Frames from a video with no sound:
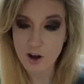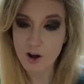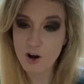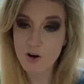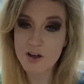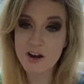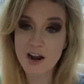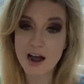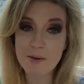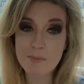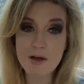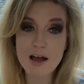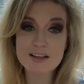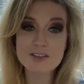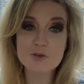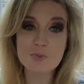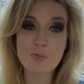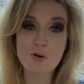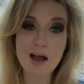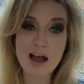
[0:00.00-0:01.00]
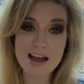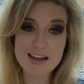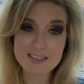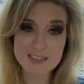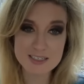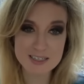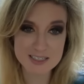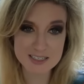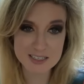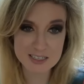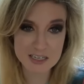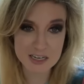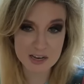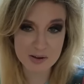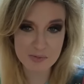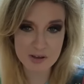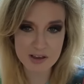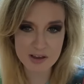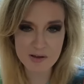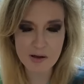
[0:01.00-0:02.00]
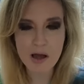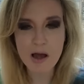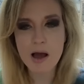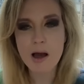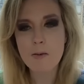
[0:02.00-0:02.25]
Oh, it, I'm not surprised it's steamy,